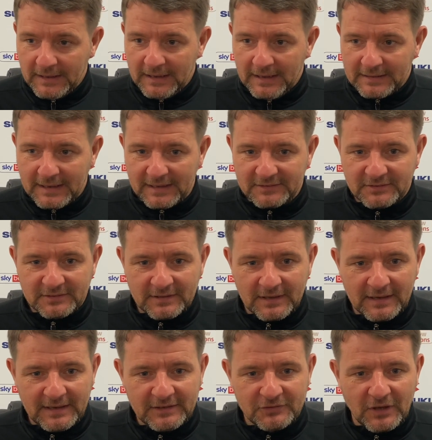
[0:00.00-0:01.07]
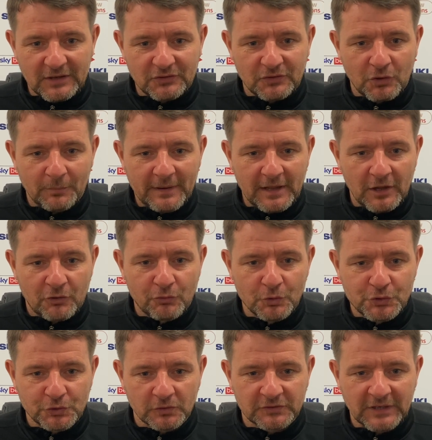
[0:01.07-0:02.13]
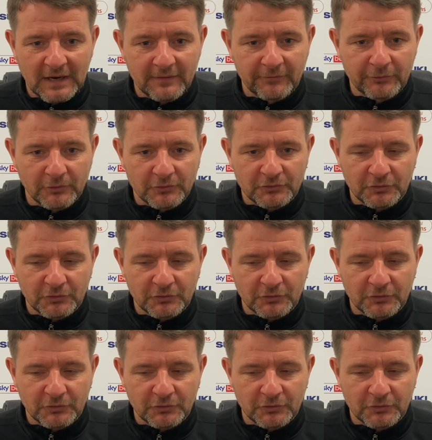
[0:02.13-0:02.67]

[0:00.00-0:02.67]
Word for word: and that's uh, it's, it's coming at a crucial time for us.